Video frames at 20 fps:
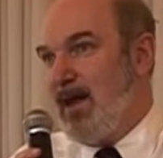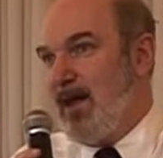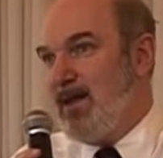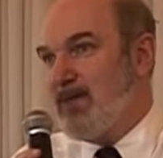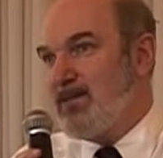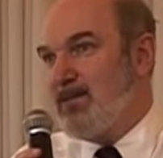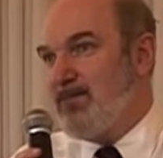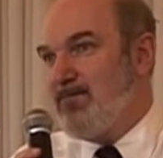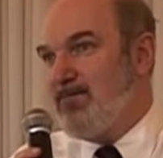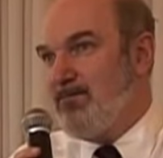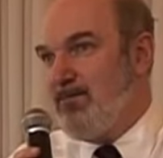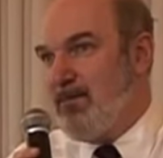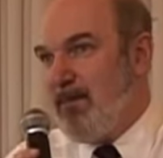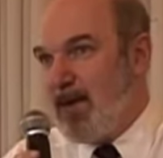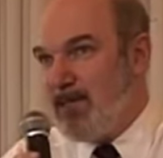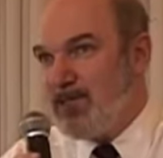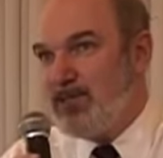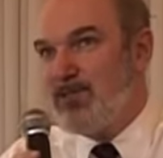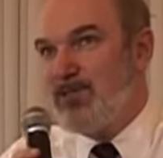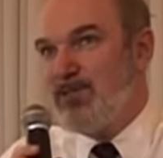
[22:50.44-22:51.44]
as a
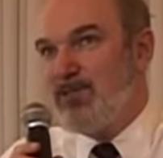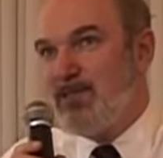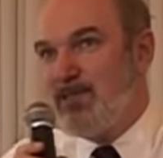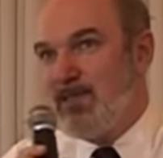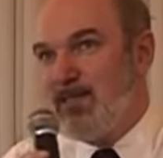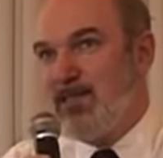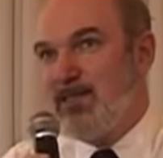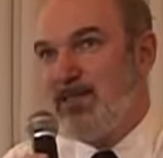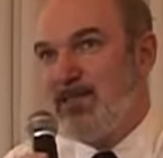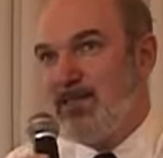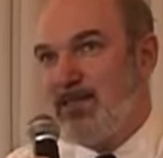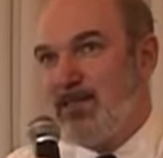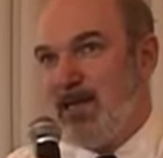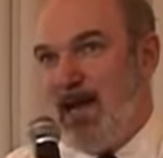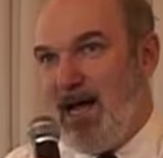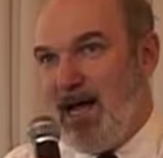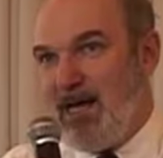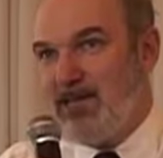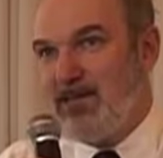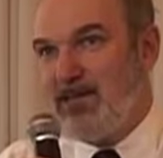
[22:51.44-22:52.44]
much needed
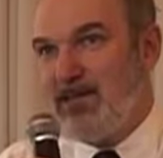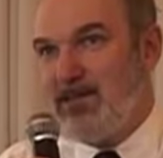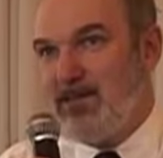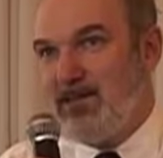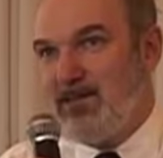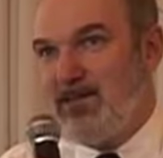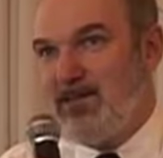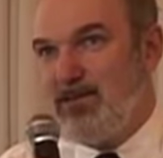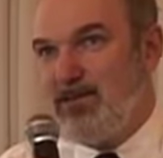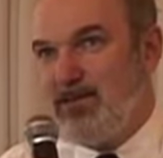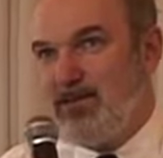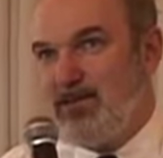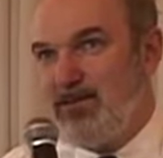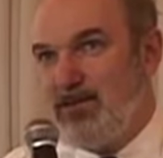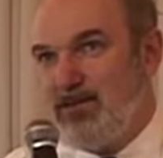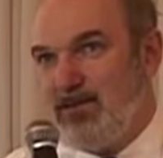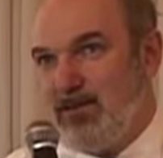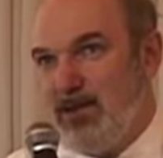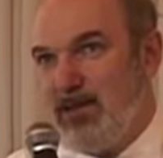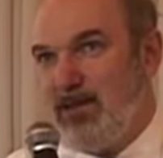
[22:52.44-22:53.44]
answer
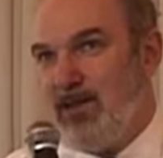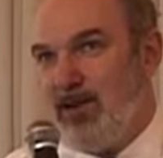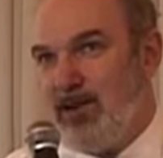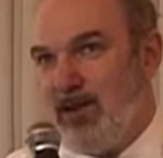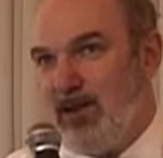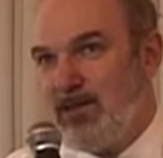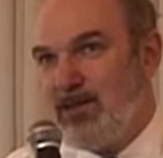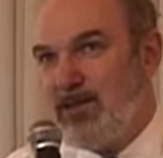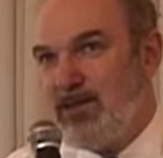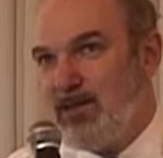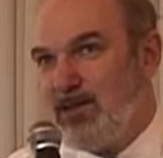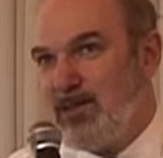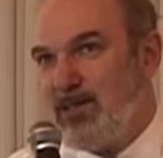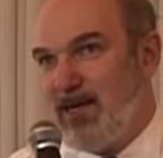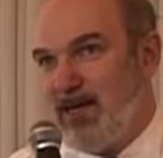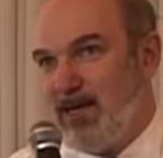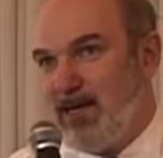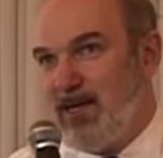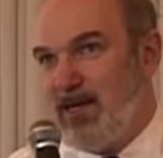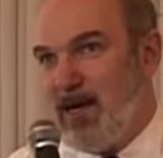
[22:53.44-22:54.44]
for theological
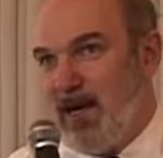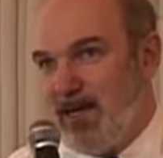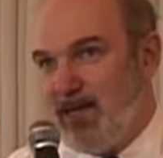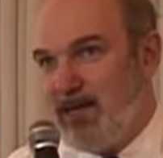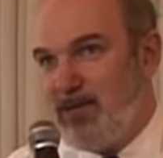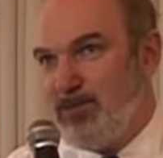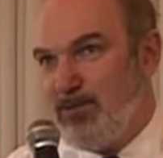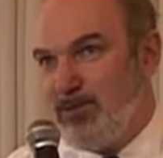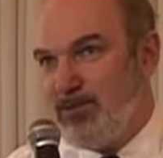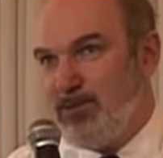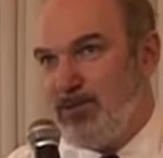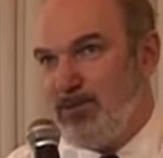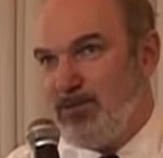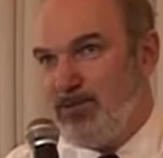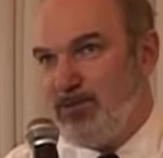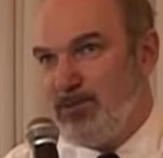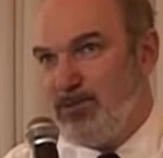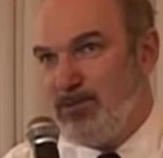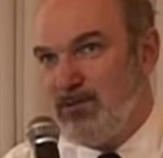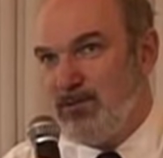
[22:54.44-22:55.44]
training under
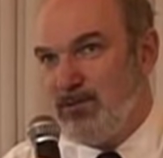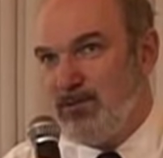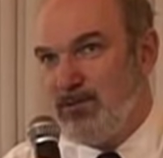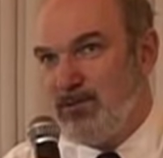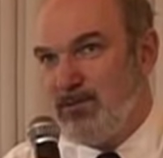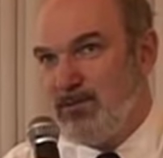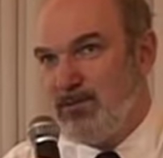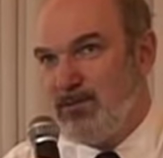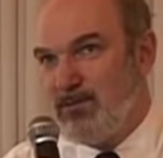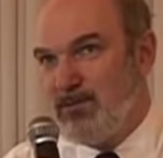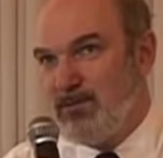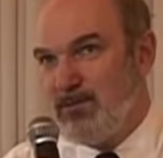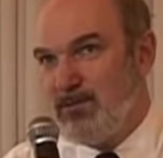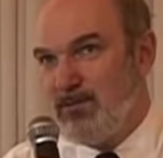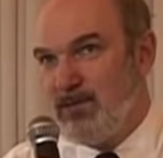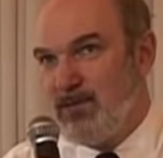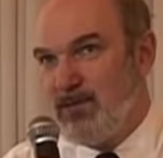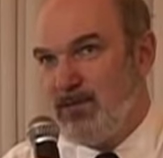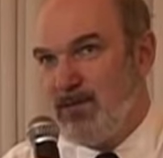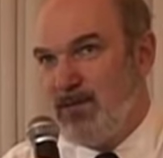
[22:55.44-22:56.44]
persecution.
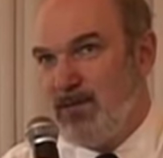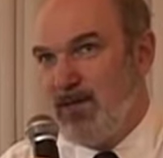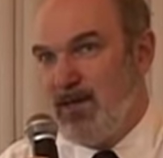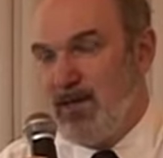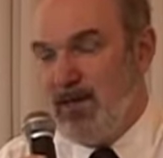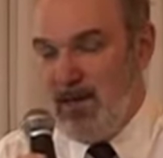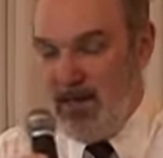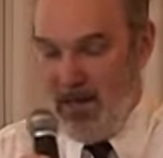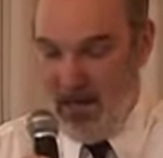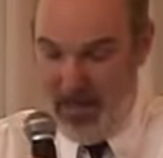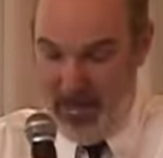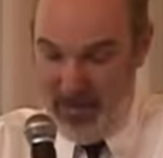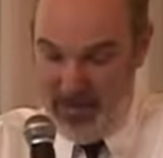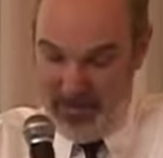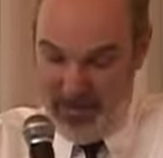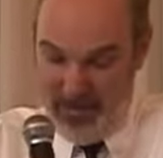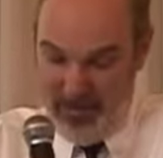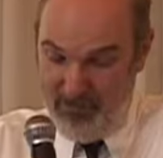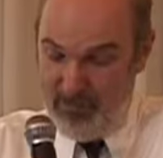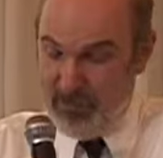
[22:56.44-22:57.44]

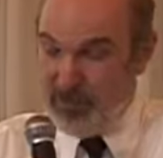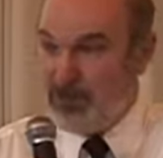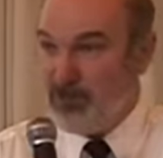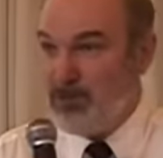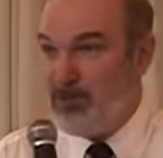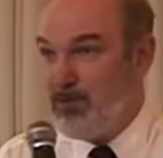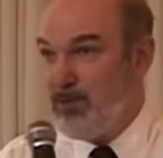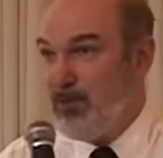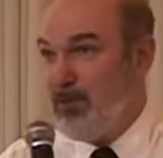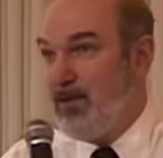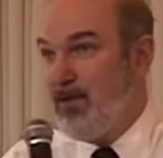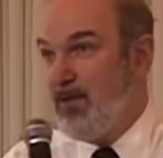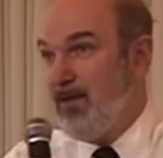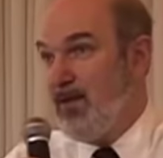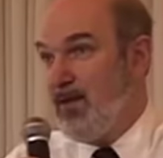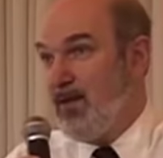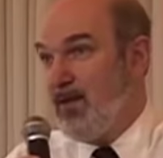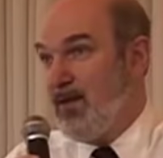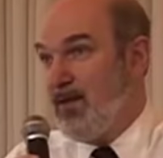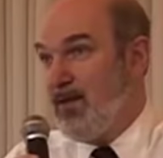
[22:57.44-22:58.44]
And number two,
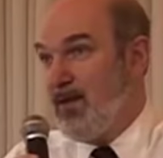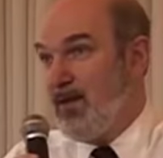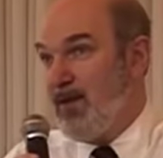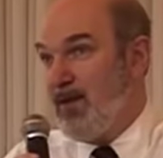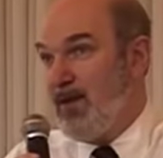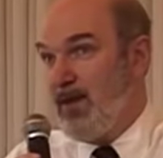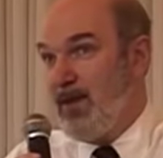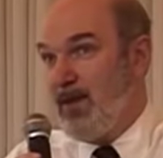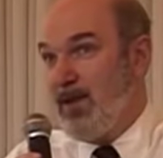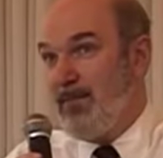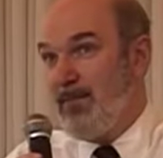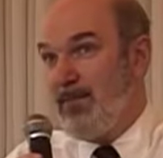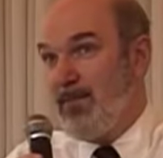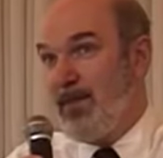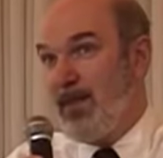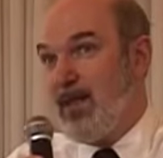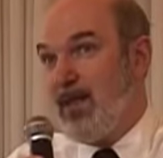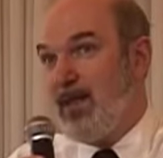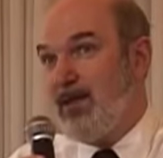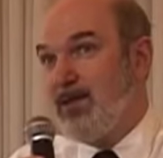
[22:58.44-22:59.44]

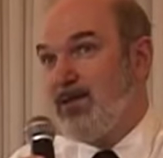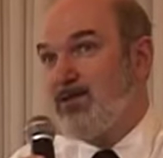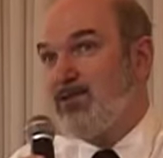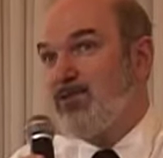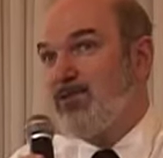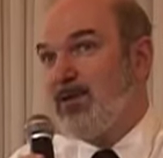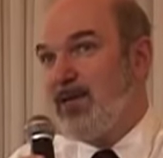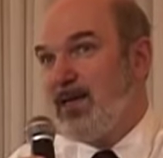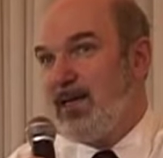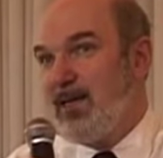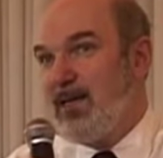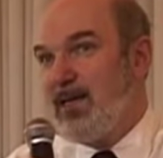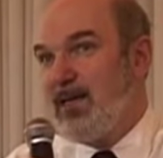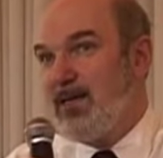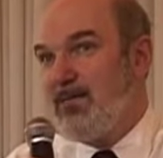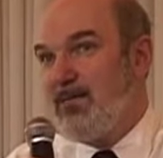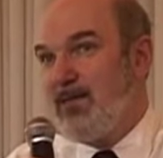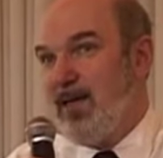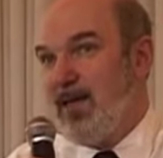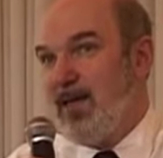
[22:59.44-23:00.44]
to
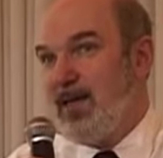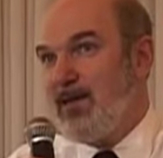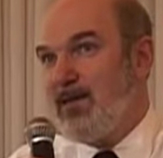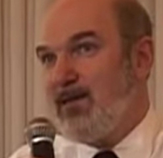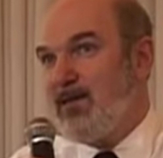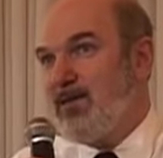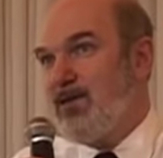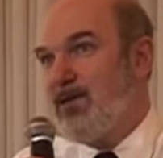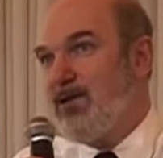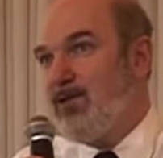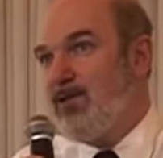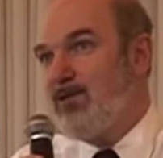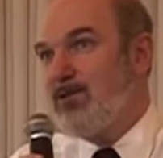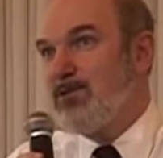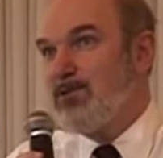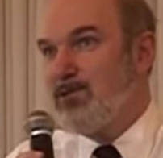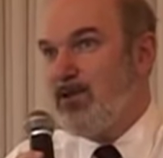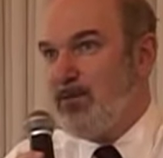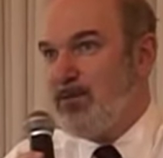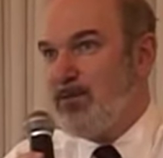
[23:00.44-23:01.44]
really make the
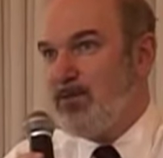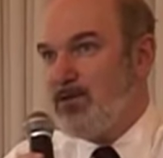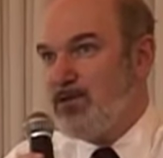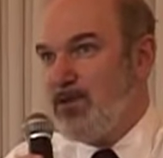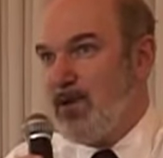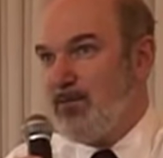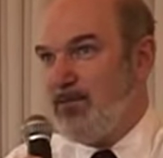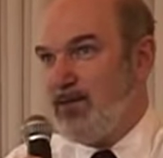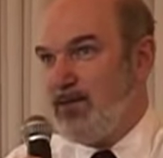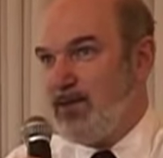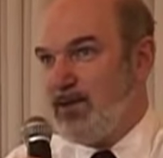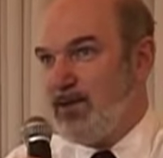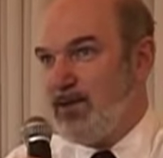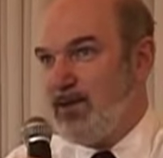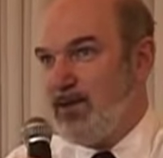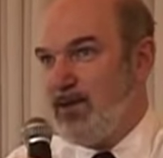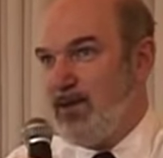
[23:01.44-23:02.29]
whole topic